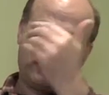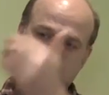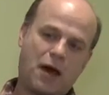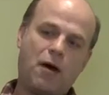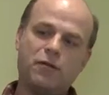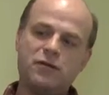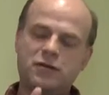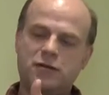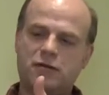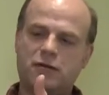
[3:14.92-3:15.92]

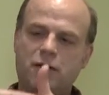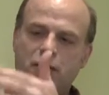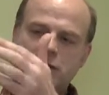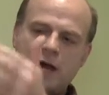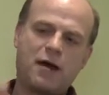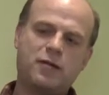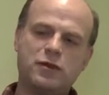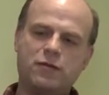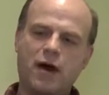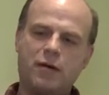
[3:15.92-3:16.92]
counts those
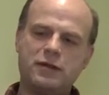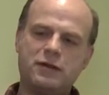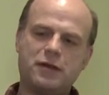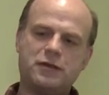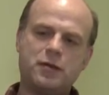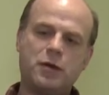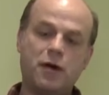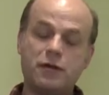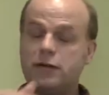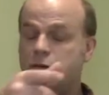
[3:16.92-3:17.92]
atoms of iron-60, but
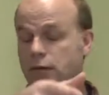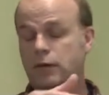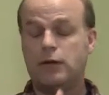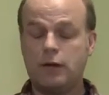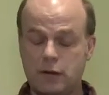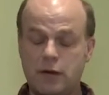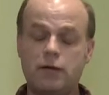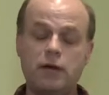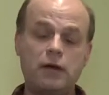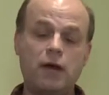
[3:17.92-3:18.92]
also
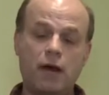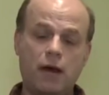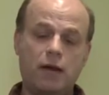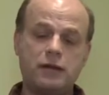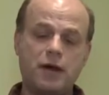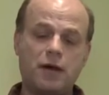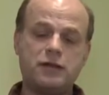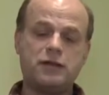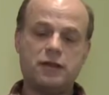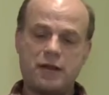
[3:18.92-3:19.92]
clearly
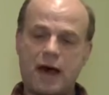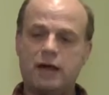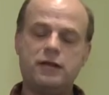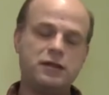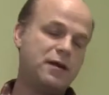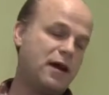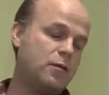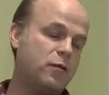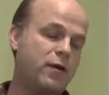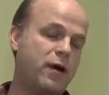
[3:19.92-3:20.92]
tells us that is an
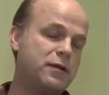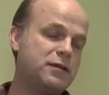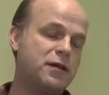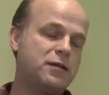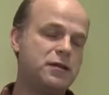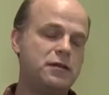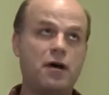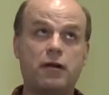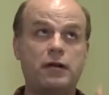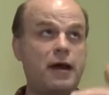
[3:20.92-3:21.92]
atom of iron-60,
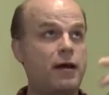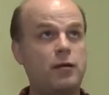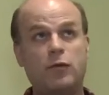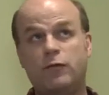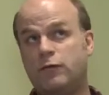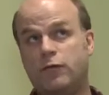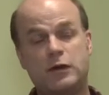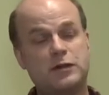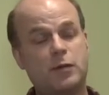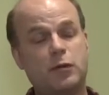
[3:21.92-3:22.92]
not an atom of, for
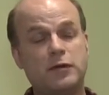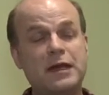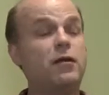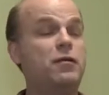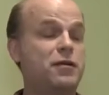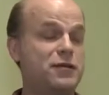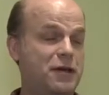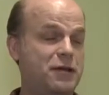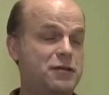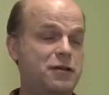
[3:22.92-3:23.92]
example,
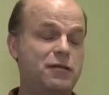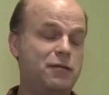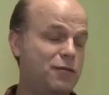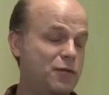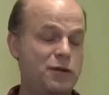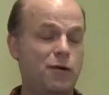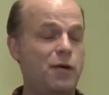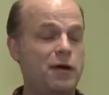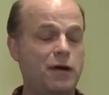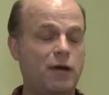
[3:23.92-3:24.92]
nickel-60. We don't
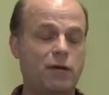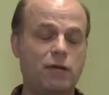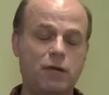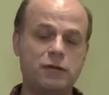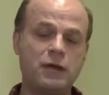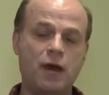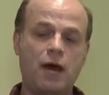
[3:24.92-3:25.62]
want to count those.